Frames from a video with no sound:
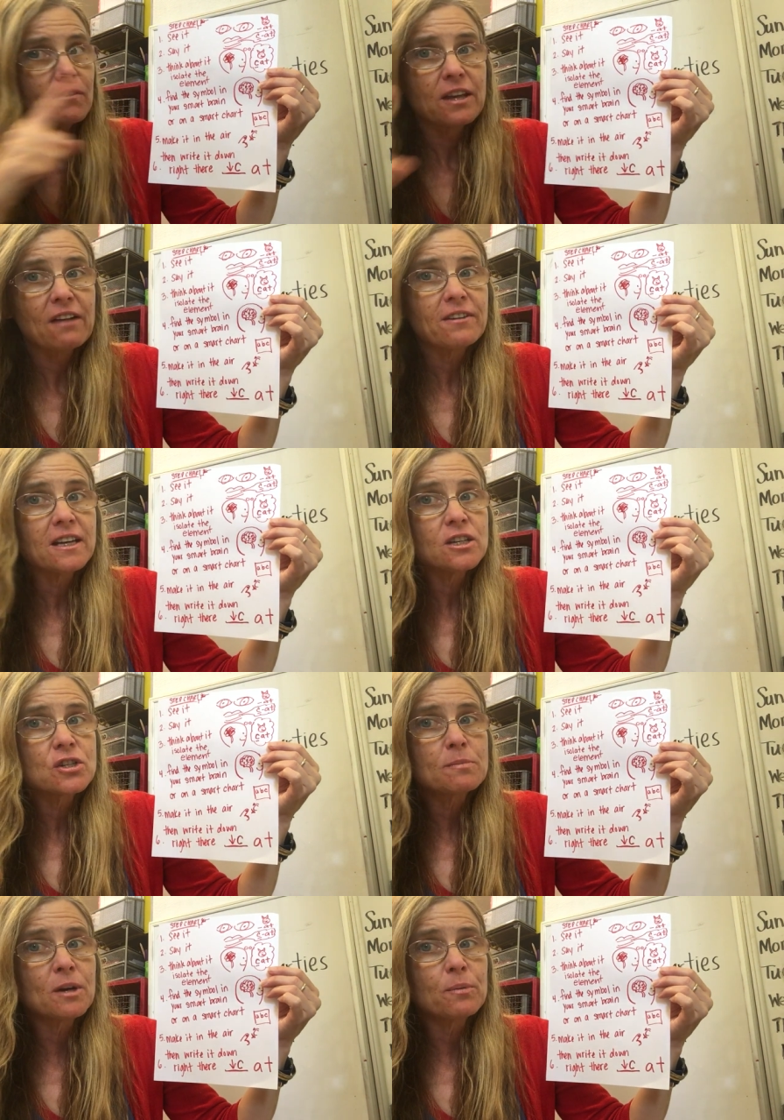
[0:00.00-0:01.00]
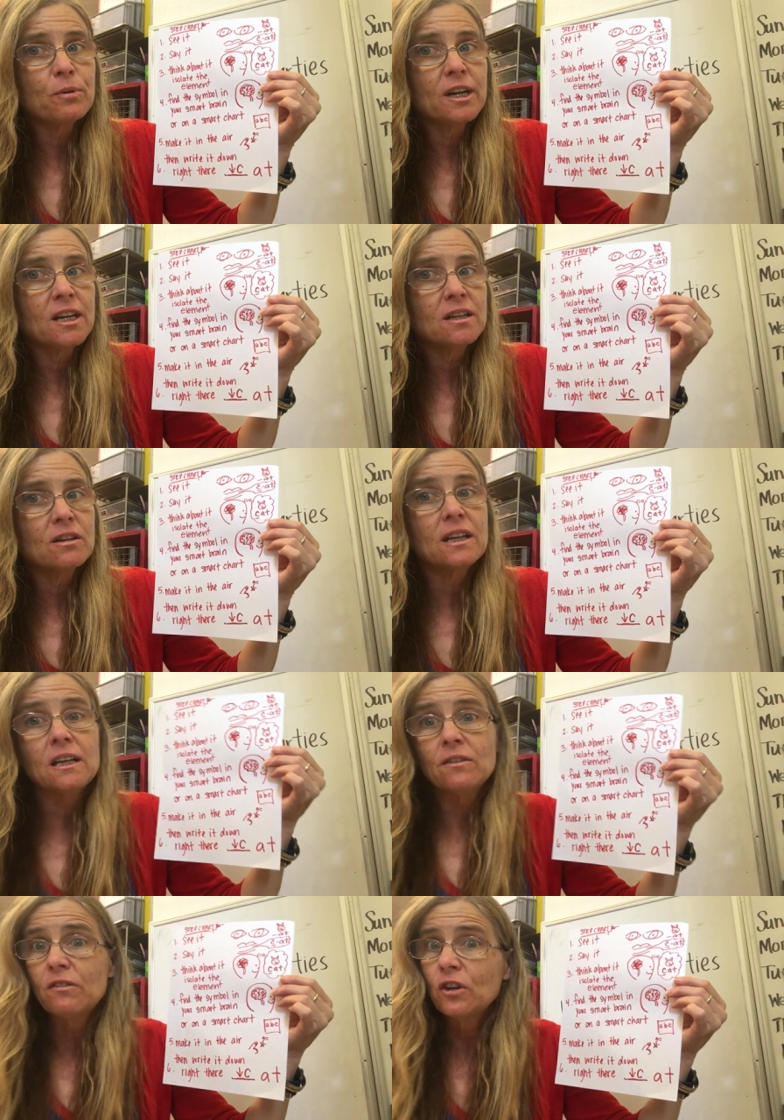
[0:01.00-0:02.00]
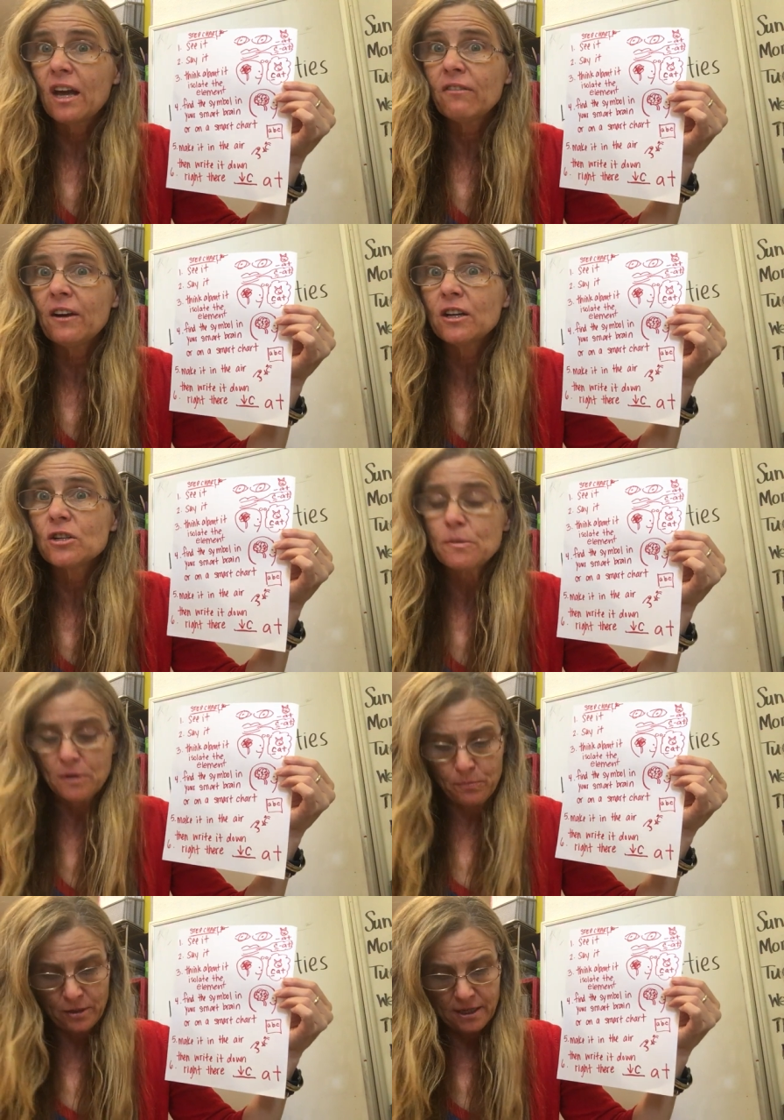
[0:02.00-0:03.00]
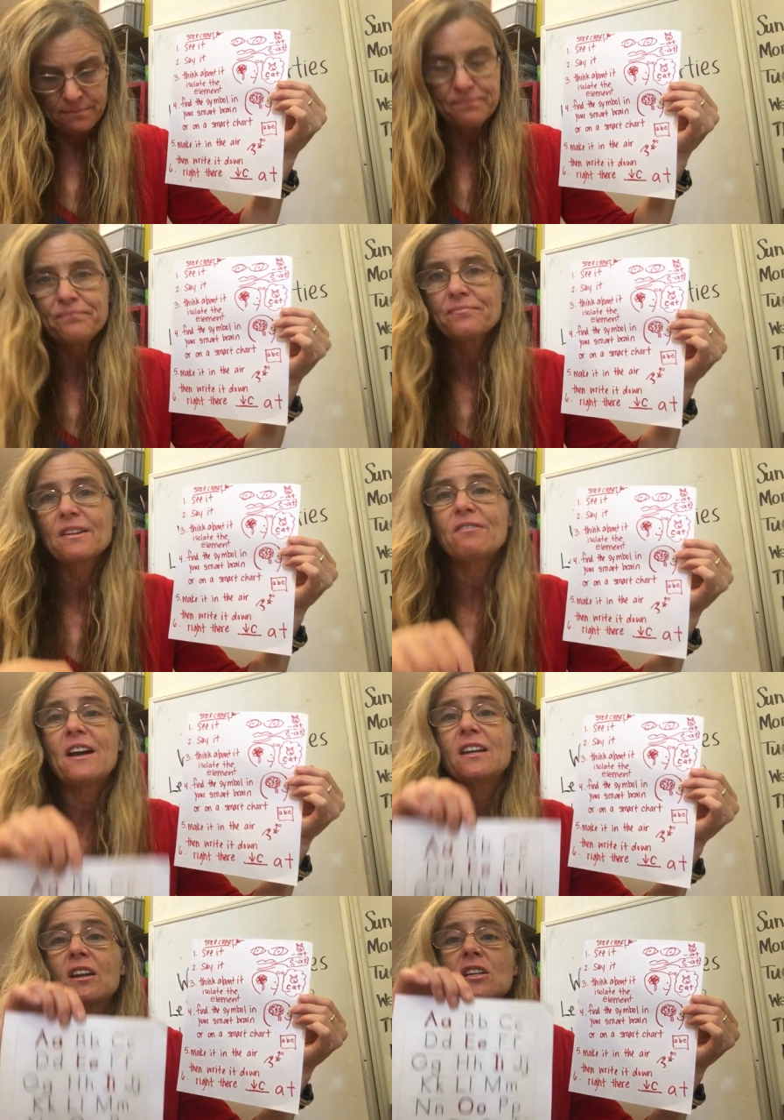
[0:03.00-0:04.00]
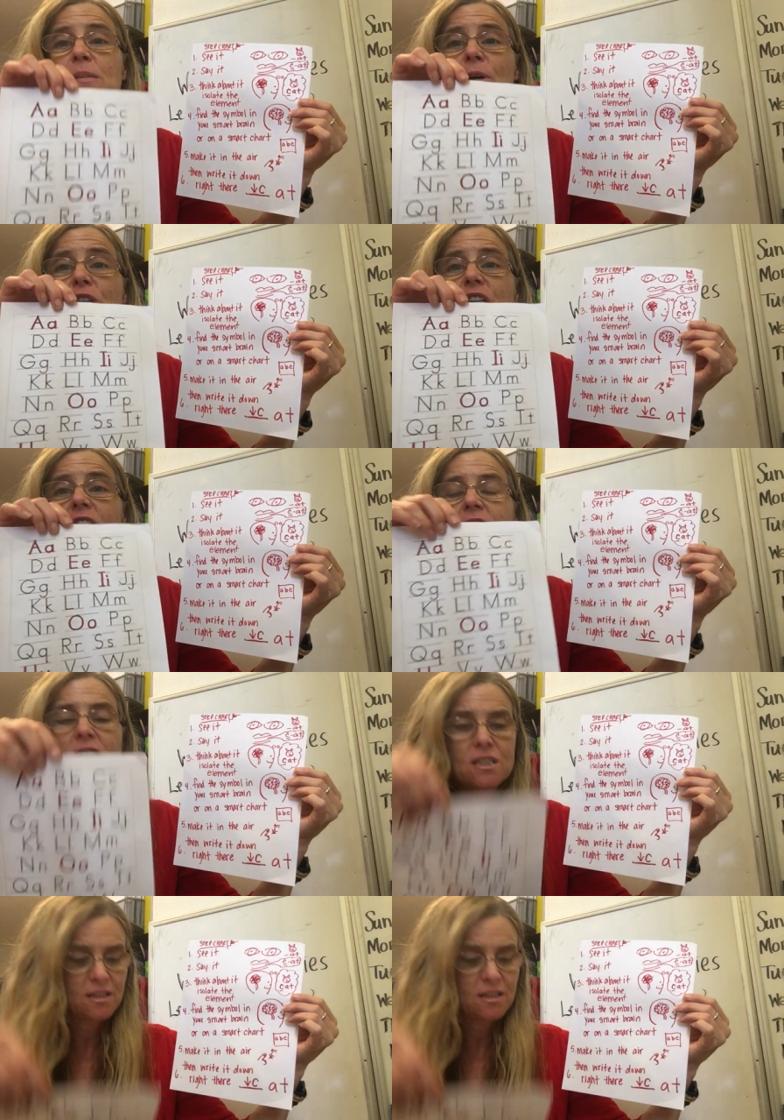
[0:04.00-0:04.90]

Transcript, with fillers: If you can't find it in your smart brain, even if you can't find it in your smart brain, find it on a smart chart.